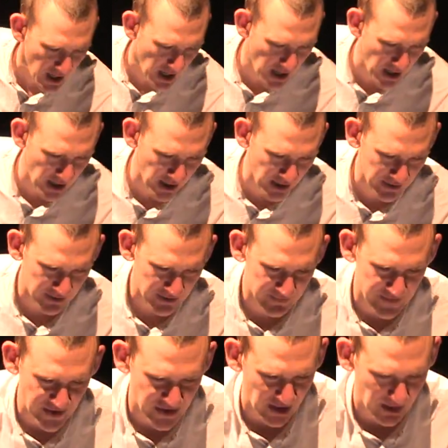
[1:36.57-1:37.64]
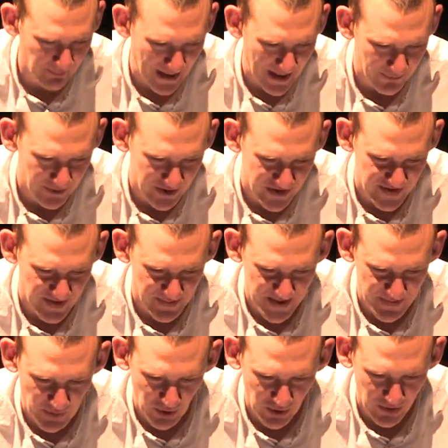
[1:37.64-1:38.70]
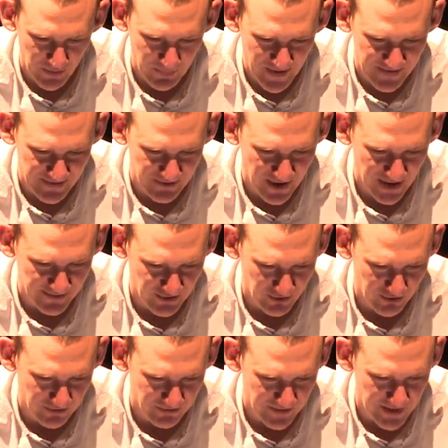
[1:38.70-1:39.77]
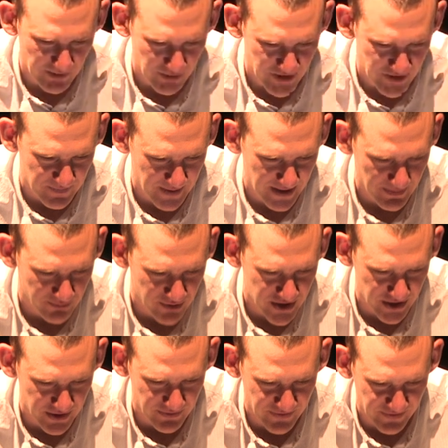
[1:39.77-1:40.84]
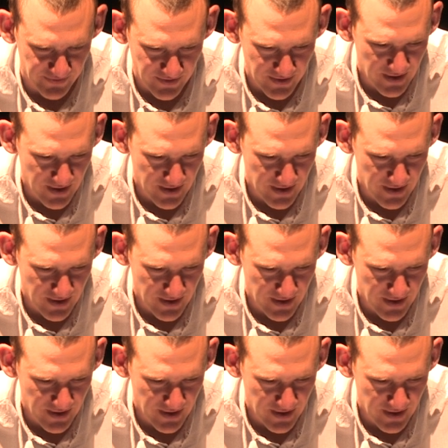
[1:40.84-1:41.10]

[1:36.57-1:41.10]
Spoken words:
a digital map, which is a bespoke piece of cartography which is being produced